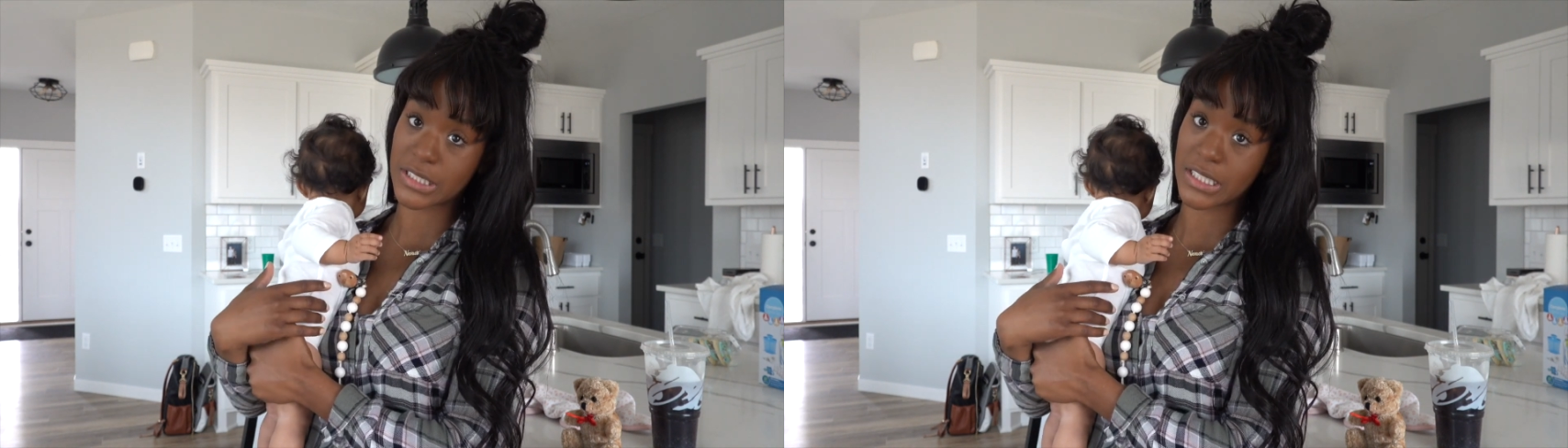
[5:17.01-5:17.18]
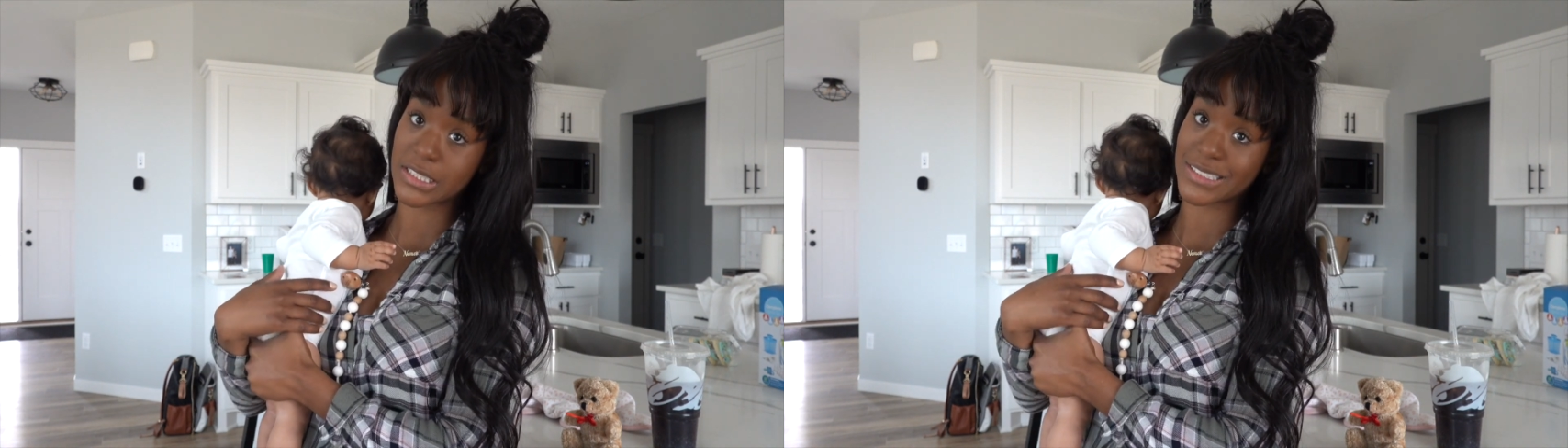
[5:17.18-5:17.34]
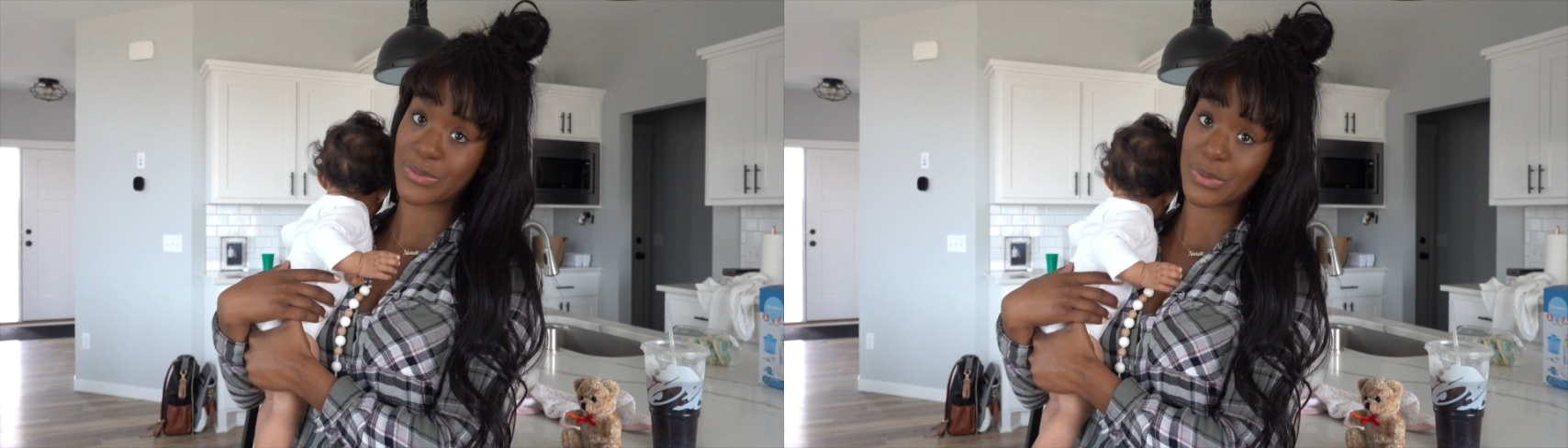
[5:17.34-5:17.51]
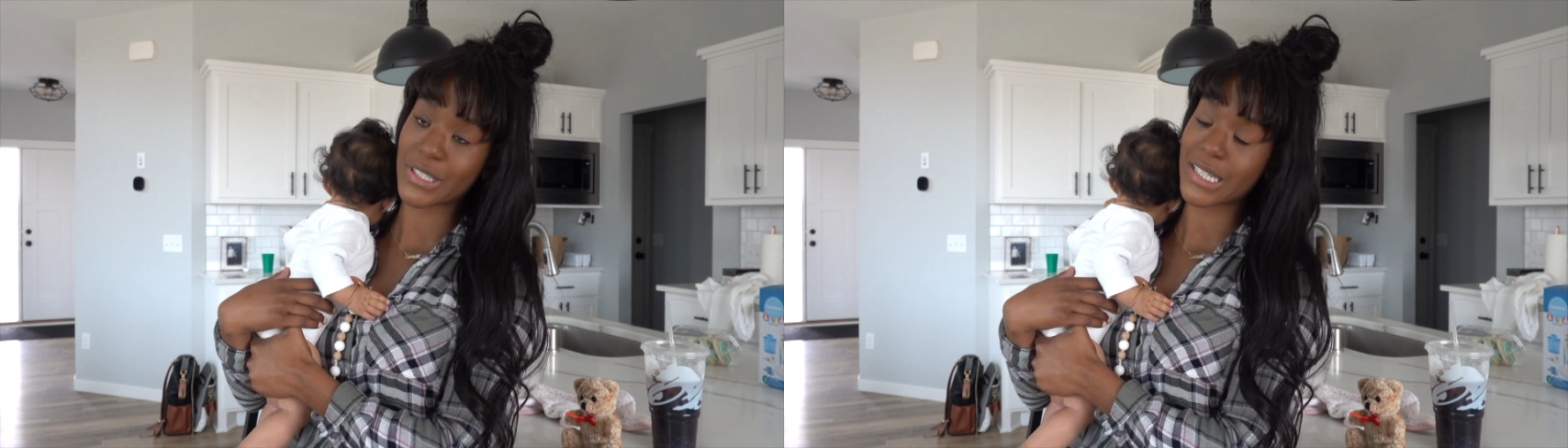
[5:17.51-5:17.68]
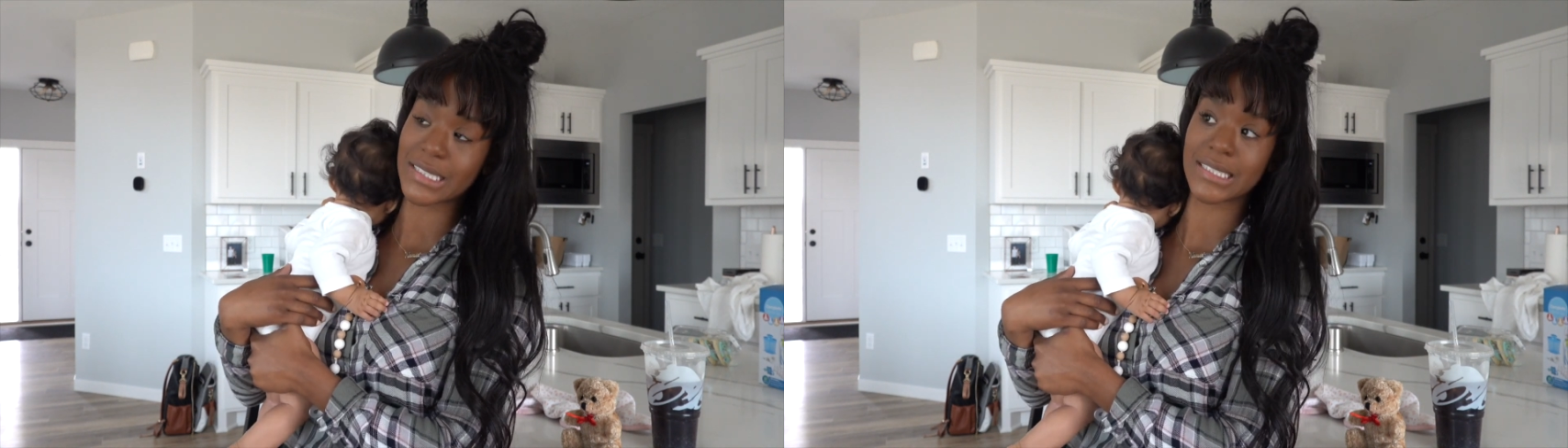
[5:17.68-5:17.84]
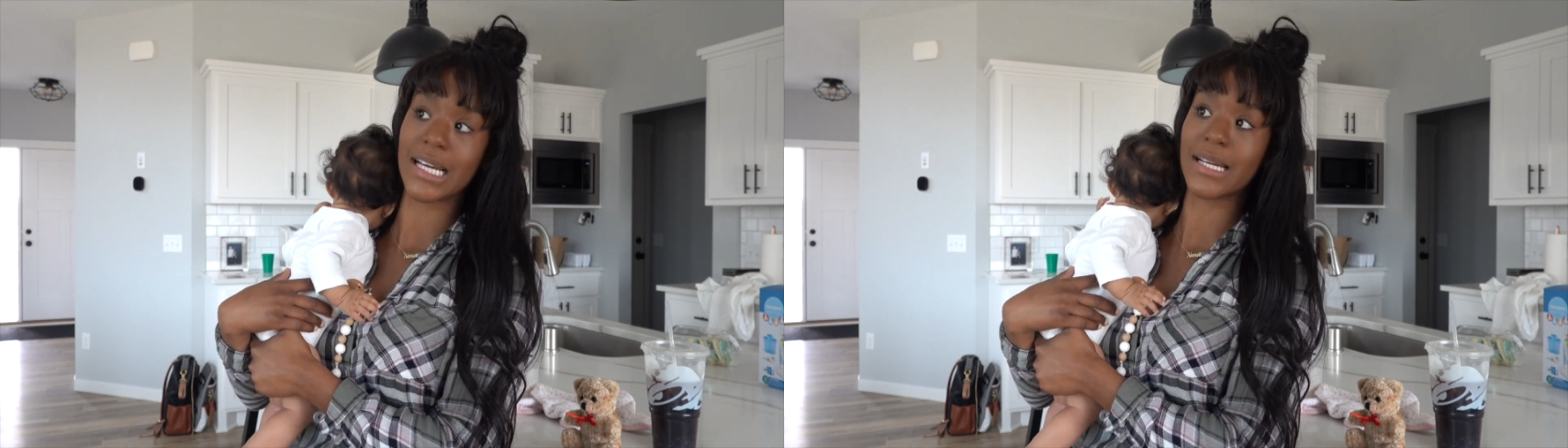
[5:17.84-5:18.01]
get to work
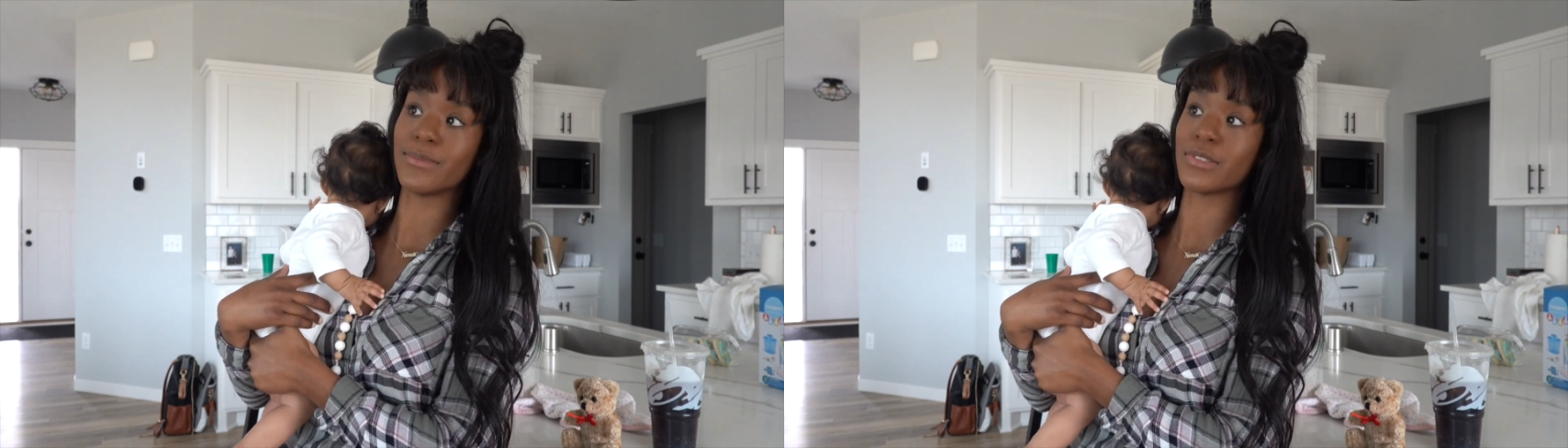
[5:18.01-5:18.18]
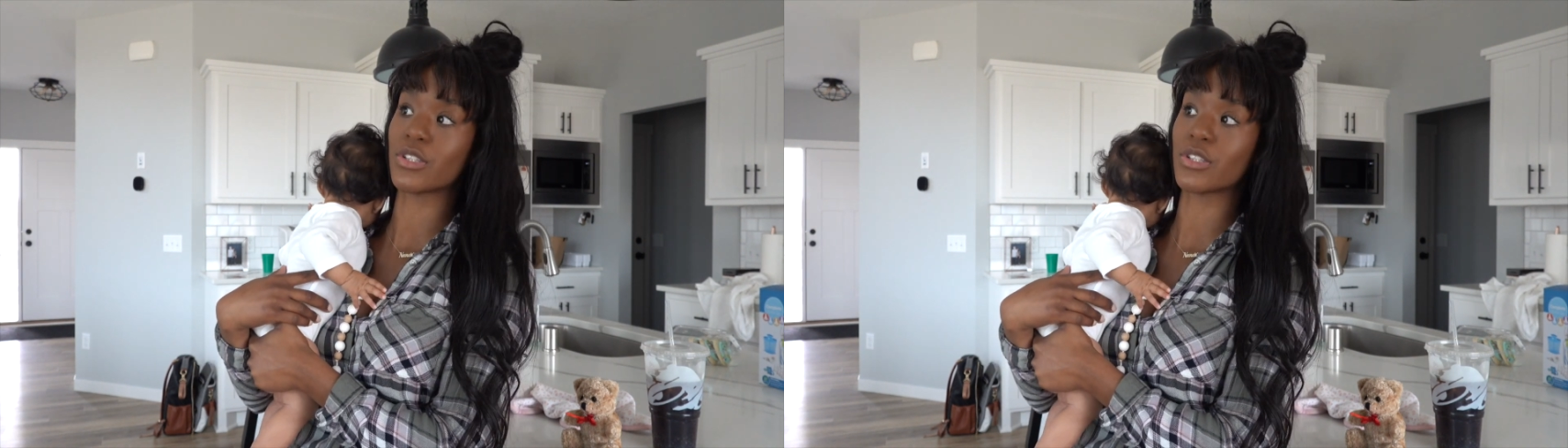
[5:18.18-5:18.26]
on time.